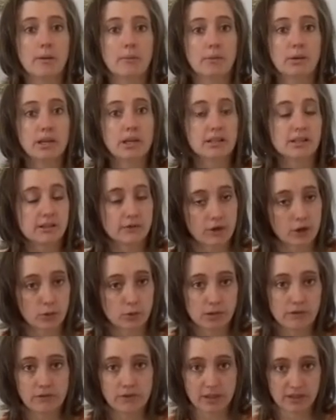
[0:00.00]
because of our
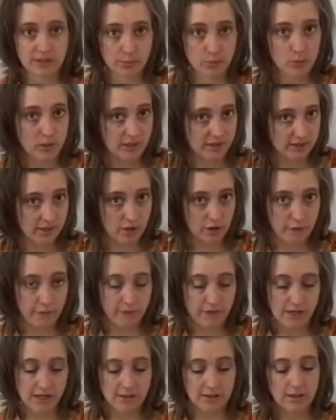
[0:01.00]
reflex points on our
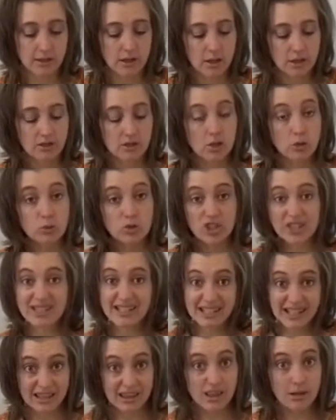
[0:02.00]
feet. So
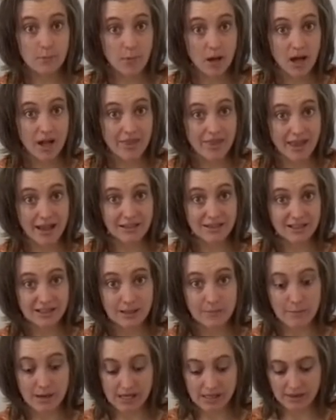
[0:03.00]
just get them on. That's
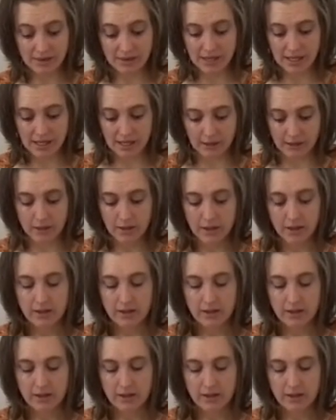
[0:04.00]
the main thing.